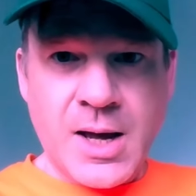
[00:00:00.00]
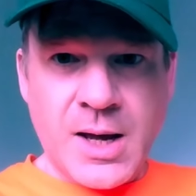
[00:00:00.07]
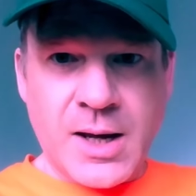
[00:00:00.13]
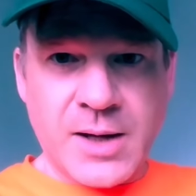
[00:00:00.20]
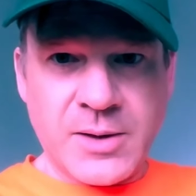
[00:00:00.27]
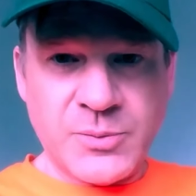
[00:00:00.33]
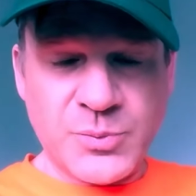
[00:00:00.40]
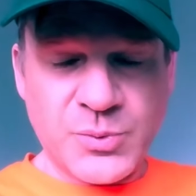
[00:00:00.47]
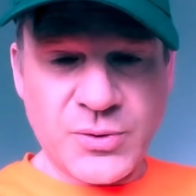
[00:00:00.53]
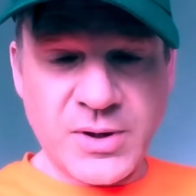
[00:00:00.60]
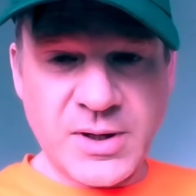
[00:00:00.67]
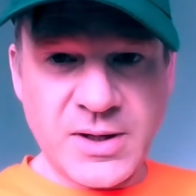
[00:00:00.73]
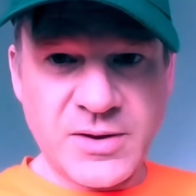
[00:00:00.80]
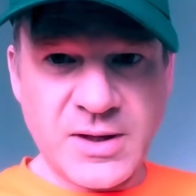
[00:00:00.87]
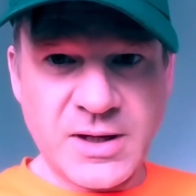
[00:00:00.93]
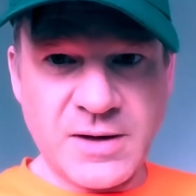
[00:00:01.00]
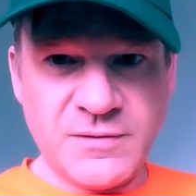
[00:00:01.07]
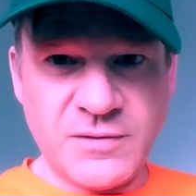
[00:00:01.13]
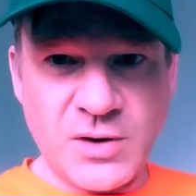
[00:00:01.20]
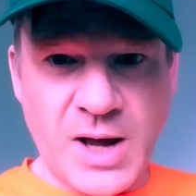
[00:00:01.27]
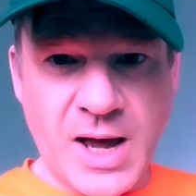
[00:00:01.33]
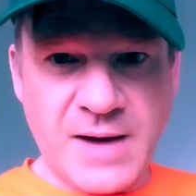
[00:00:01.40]
and breathing
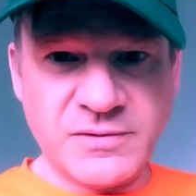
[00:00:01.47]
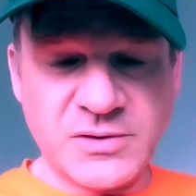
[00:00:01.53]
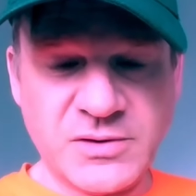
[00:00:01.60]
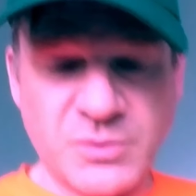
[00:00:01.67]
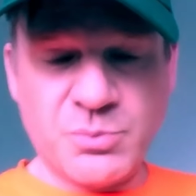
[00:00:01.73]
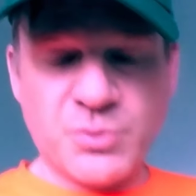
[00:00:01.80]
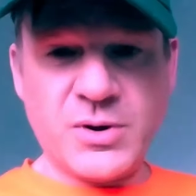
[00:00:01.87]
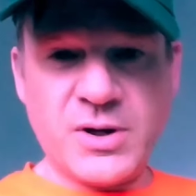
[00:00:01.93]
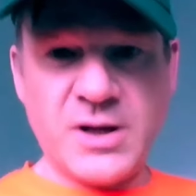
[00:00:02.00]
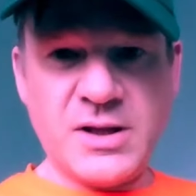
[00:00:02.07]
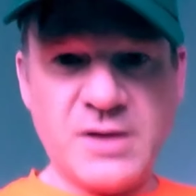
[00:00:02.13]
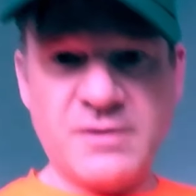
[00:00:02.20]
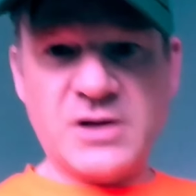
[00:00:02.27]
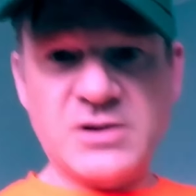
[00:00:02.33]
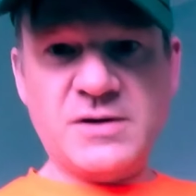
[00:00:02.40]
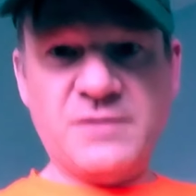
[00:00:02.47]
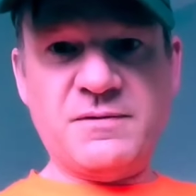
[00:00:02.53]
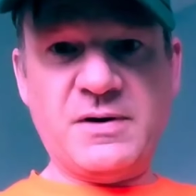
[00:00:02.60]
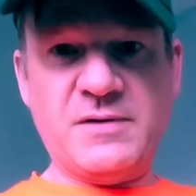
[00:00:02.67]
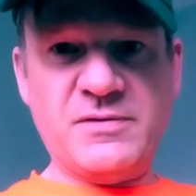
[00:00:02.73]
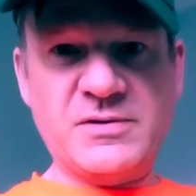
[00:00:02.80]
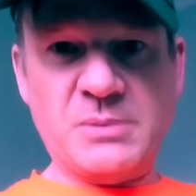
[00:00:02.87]
if you have to breathe, because if
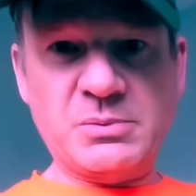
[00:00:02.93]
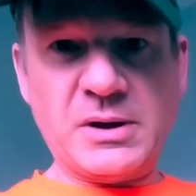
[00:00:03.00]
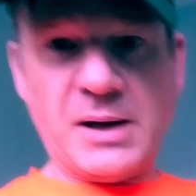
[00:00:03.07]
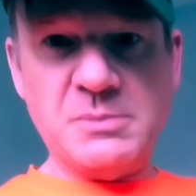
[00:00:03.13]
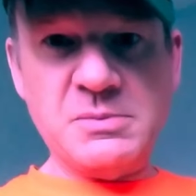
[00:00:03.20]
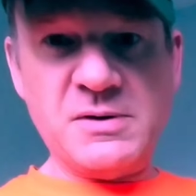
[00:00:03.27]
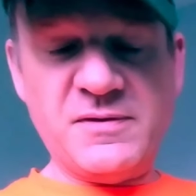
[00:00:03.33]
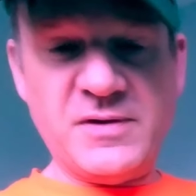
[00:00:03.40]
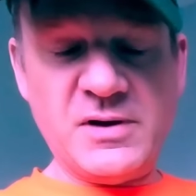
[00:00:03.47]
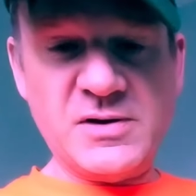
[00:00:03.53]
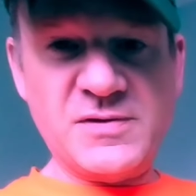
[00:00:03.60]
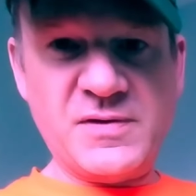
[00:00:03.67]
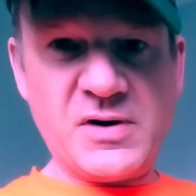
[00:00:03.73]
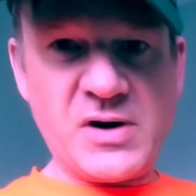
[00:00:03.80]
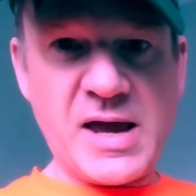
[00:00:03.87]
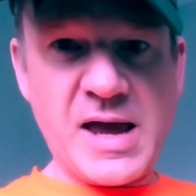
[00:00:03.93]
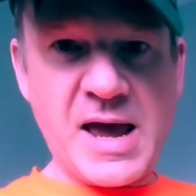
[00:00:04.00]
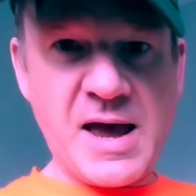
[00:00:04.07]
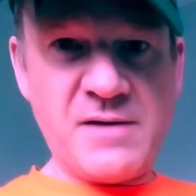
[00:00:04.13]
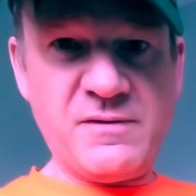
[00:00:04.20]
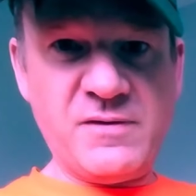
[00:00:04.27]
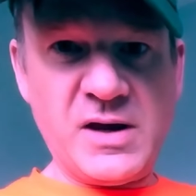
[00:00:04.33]
it, sometimes it feels very
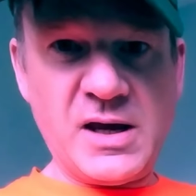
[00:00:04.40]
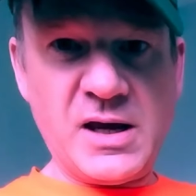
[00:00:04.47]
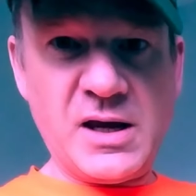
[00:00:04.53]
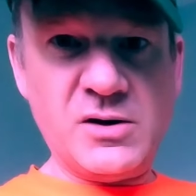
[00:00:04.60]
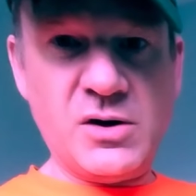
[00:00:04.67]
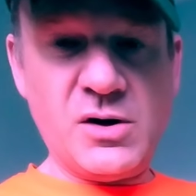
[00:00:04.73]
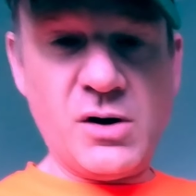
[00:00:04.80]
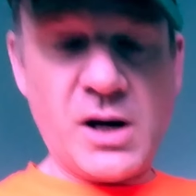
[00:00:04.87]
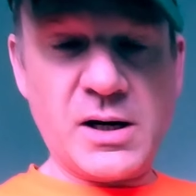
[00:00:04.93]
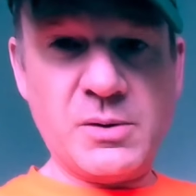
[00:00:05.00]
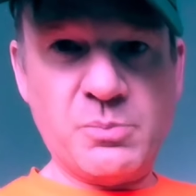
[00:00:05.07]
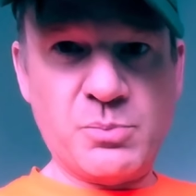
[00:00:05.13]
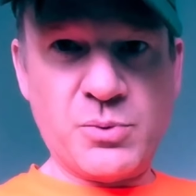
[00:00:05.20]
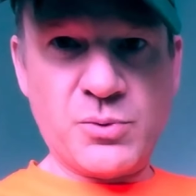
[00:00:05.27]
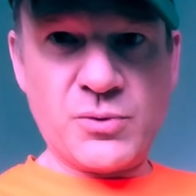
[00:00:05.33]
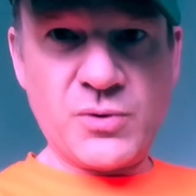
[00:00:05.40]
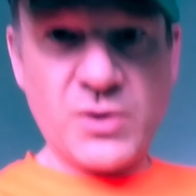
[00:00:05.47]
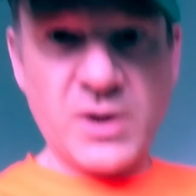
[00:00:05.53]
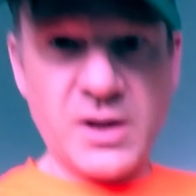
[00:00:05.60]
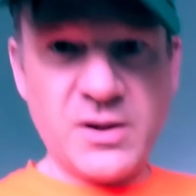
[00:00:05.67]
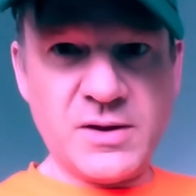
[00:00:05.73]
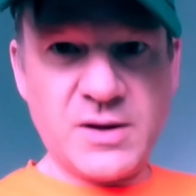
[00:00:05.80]
heavy and you got to
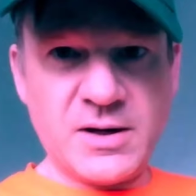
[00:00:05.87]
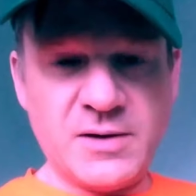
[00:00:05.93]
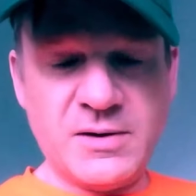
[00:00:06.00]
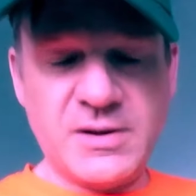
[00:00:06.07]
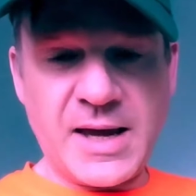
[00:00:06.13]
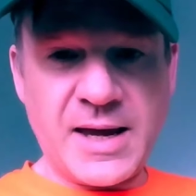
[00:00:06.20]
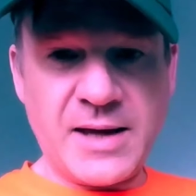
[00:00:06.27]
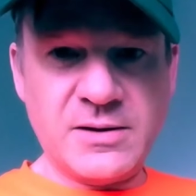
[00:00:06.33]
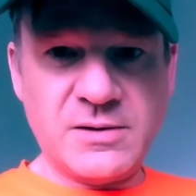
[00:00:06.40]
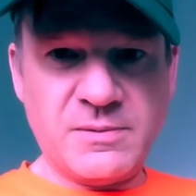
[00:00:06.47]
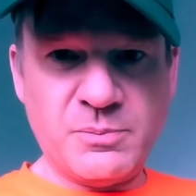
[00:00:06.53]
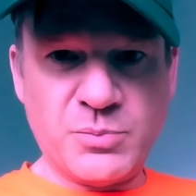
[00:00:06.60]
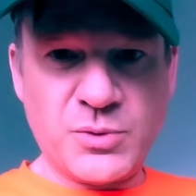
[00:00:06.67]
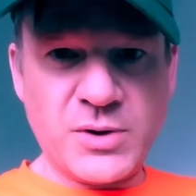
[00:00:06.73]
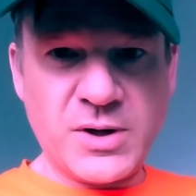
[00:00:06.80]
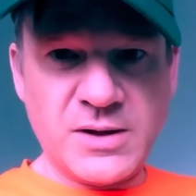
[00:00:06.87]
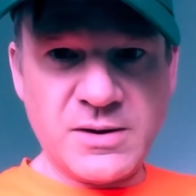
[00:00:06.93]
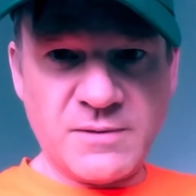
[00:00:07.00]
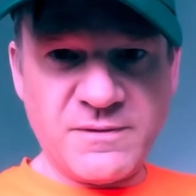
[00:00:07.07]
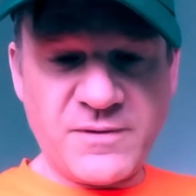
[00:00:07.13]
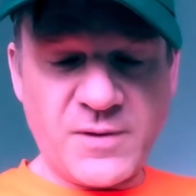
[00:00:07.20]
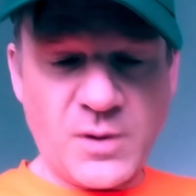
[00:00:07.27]
breathe and intend to breathe
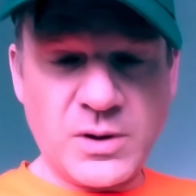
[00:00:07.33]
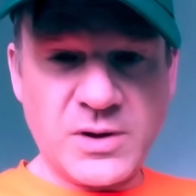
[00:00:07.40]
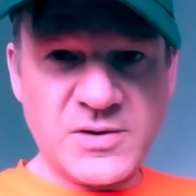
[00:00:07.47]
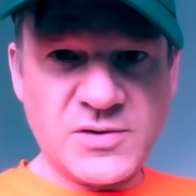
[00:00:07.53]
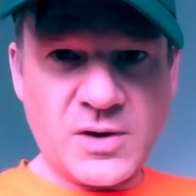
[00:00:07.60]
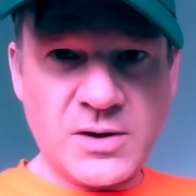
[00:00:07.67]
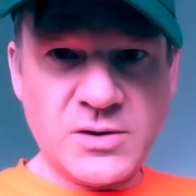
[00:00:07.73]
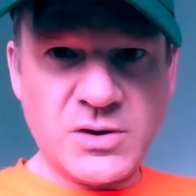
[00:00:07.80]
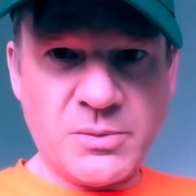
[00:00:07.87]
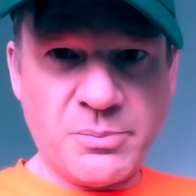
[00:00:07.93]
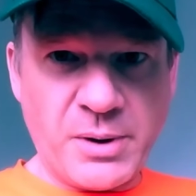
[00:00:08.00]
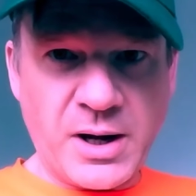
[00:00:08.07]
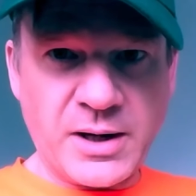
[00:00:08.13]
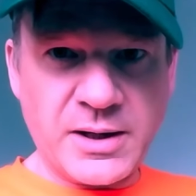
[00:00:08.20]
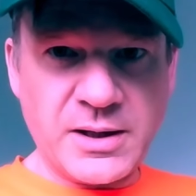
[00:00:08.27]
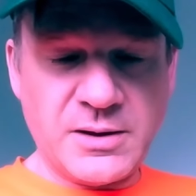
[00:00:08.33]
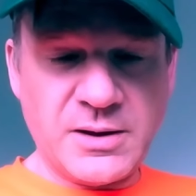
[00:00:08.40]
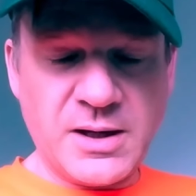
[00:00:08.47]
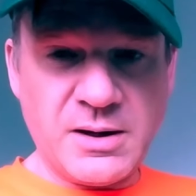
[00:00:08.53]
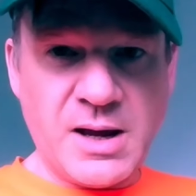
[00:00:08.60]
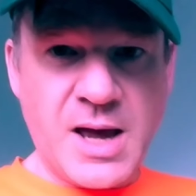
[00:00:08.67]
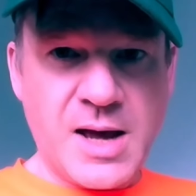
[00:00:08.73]
and focus on your body
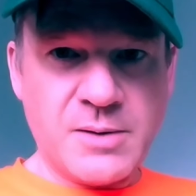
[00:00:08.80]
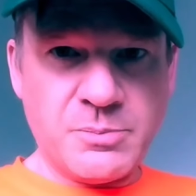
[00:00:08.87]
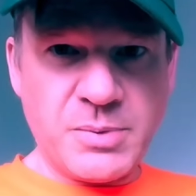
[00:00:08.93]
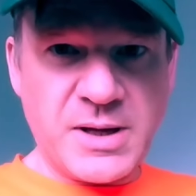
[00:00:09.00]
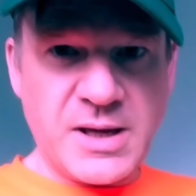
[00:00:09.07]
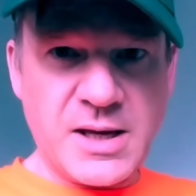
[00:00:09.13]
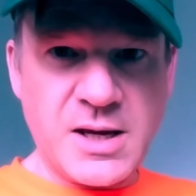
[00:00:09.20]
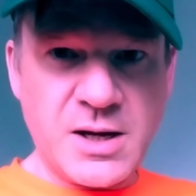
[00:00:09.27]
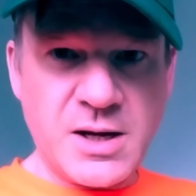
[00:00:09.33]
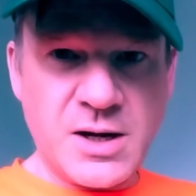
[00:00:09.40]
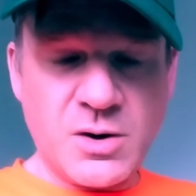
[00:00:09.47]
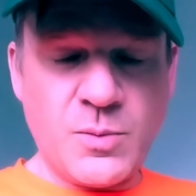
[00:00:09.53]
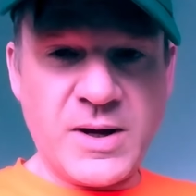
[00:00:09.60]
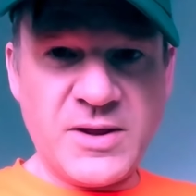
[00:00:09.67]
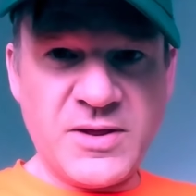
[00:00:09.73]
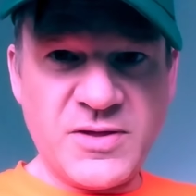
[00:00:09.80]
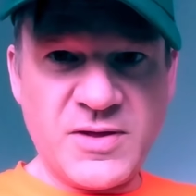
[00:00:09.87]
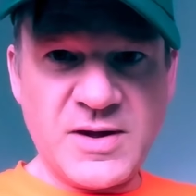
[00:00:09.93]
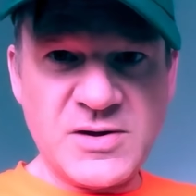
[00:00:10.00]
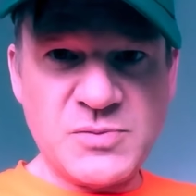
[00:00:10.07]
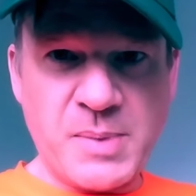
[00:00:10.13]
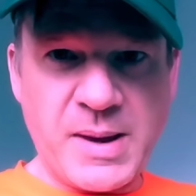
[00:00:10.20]
and be here with
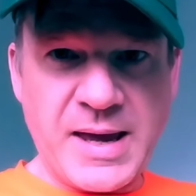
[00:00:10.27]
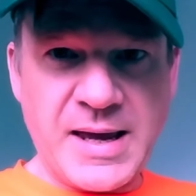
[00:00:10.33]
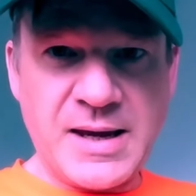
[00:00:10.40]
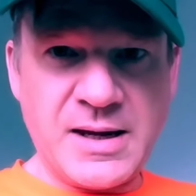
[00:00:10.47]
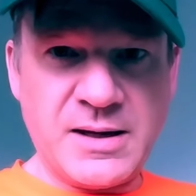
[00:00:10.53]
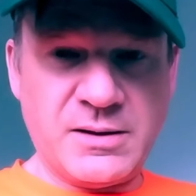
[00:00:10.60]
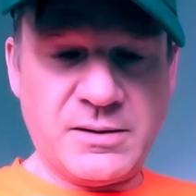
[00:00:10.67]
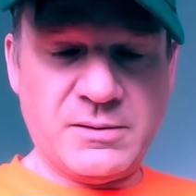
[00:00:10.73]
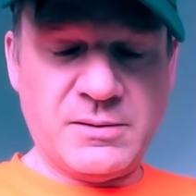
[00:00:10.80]
this pain.